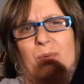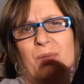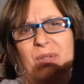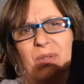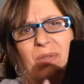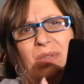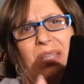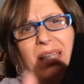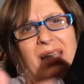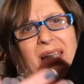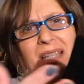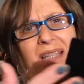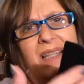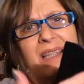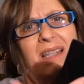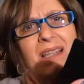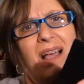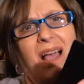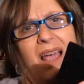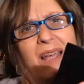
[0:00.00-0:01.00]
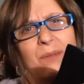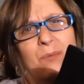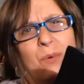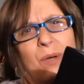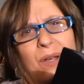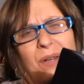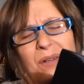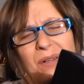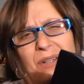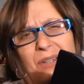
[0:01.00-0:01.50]
was on the inside
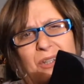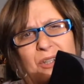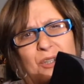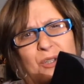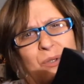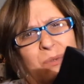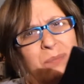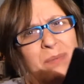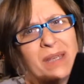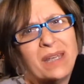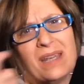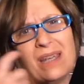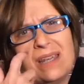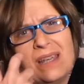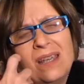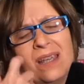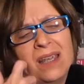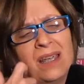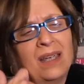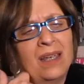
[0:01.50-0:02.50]
where it should be.